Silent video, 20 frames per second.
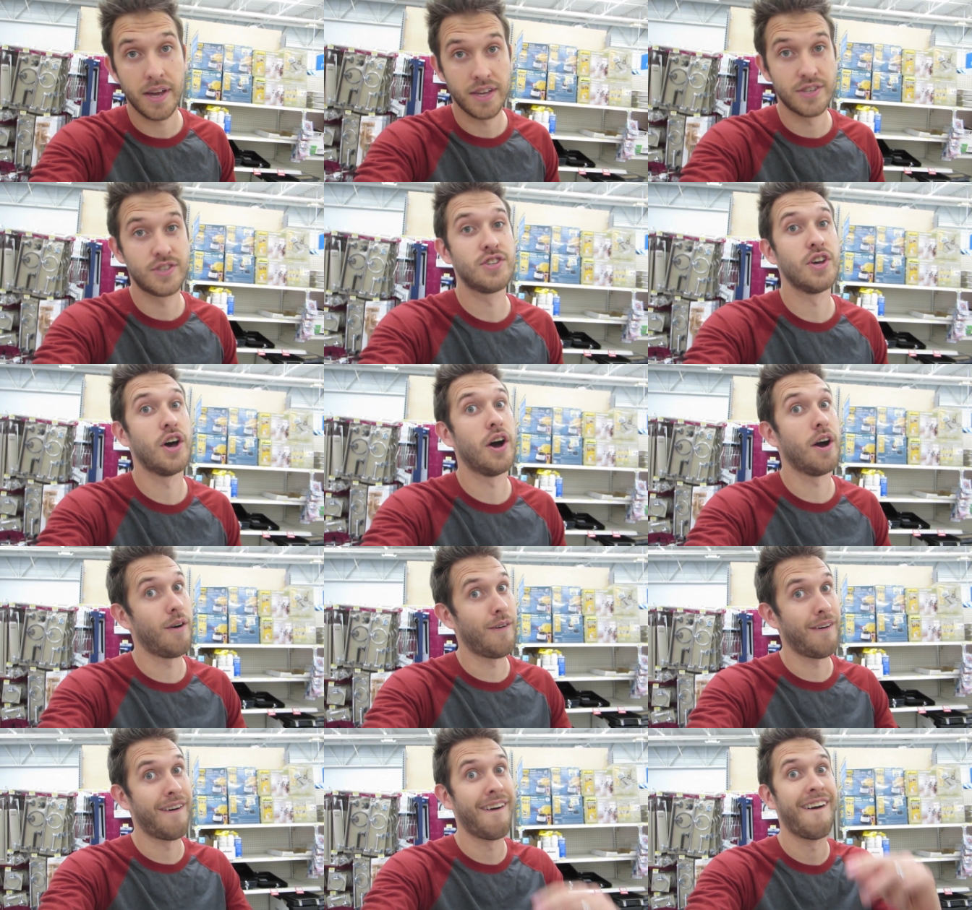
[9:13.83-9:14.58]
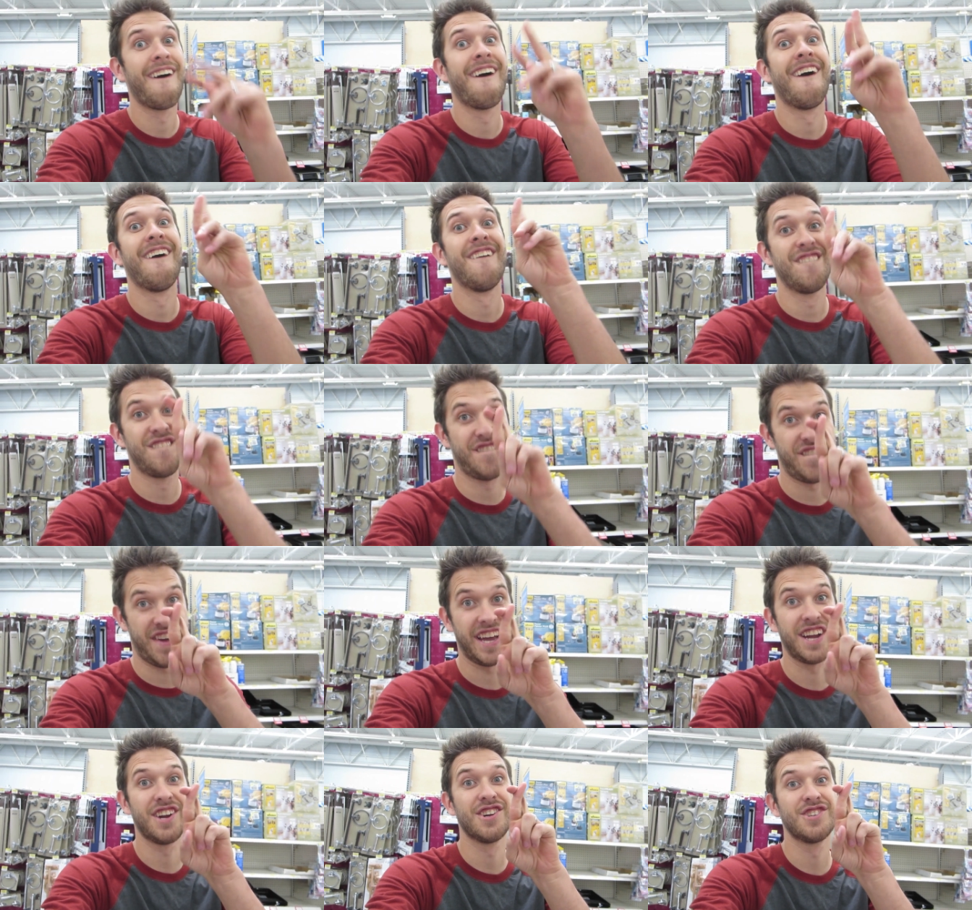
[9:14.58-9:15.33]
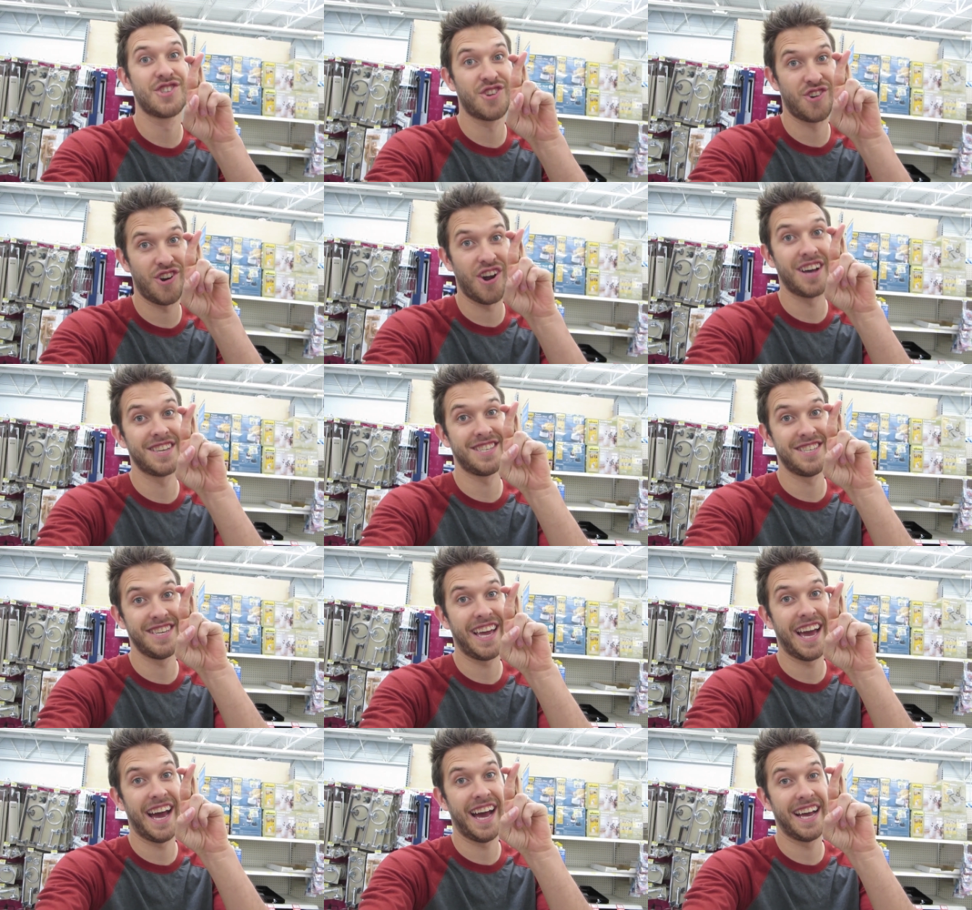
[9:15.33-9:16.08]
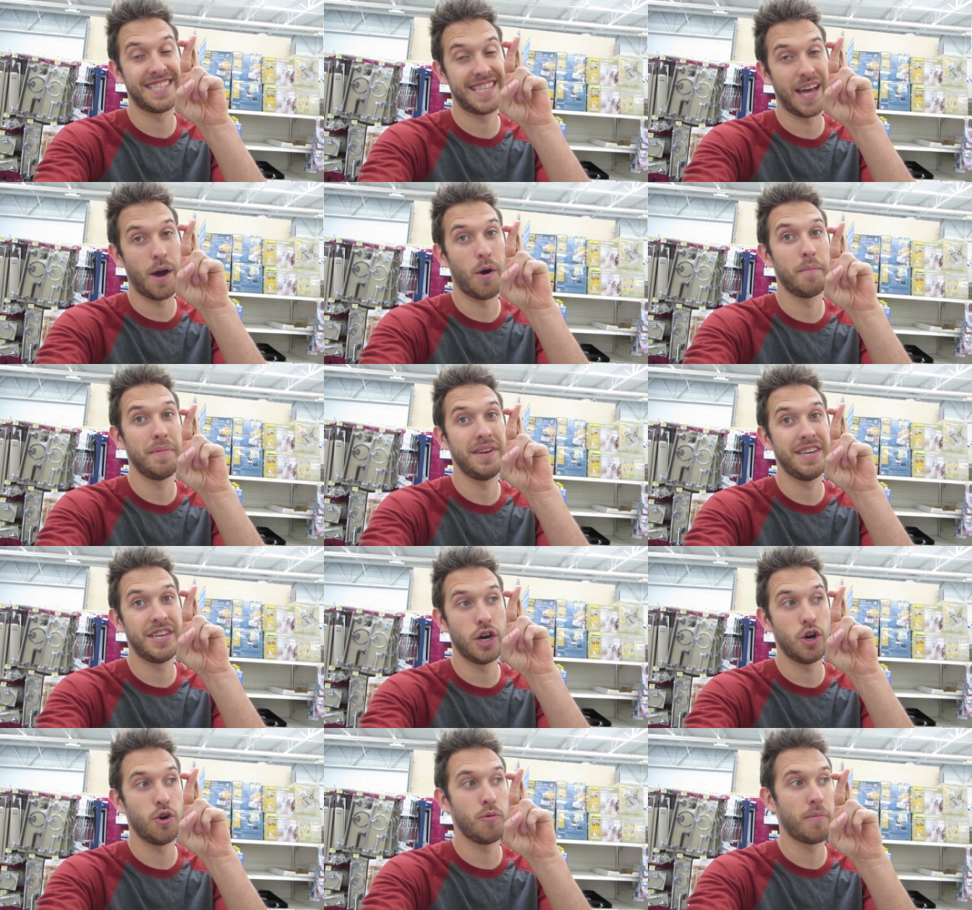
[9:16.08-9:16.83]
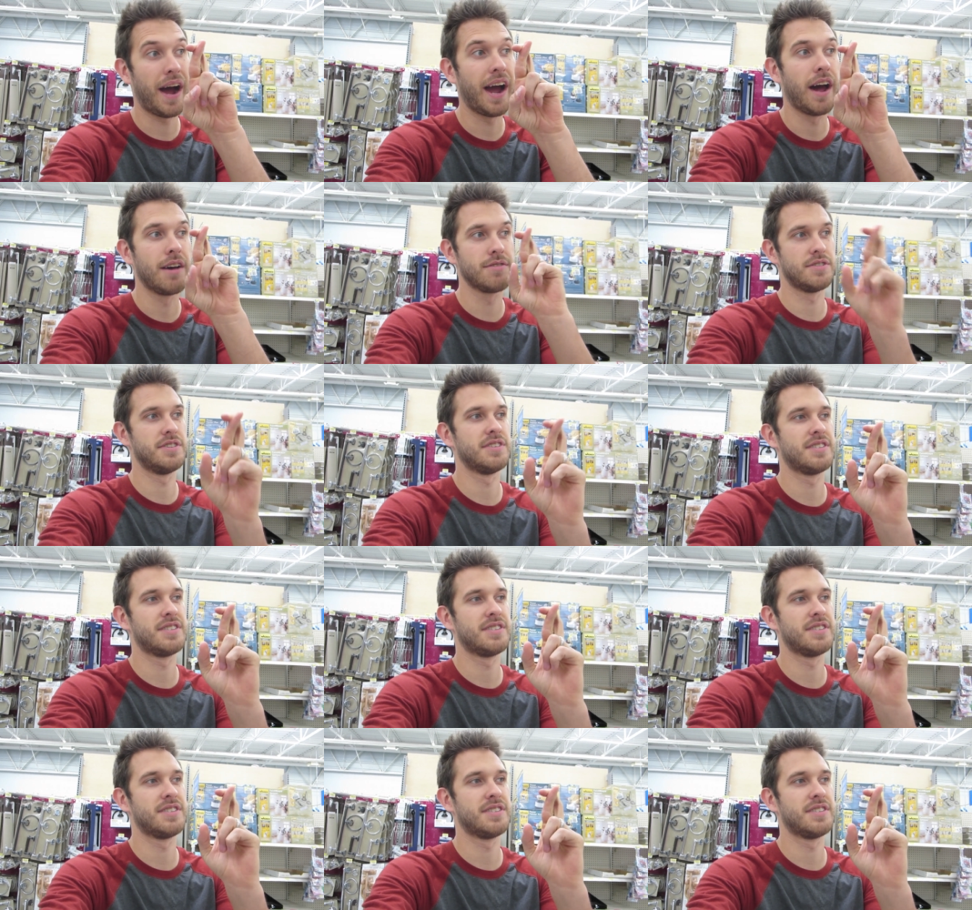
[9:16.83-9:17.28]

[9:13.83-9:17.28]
So fingers crossed, guys, that would be dope. I also